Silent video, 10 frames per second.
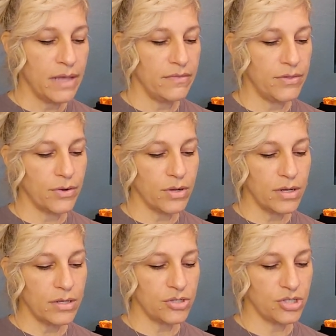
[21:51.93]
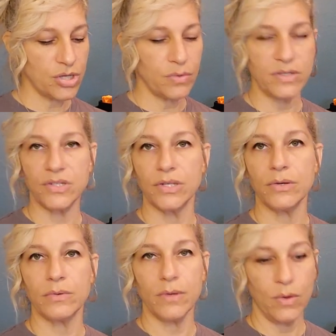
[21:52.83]
They're going to show it to
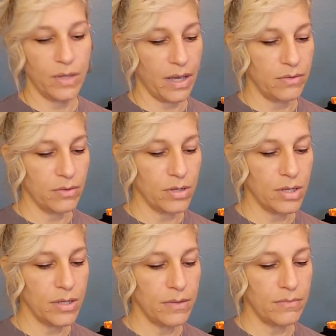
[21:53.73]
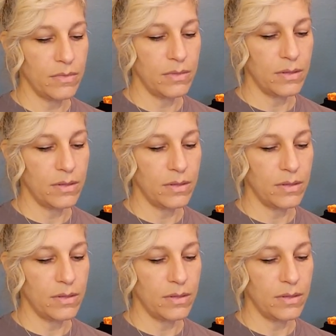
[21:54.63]
you, okay? They're going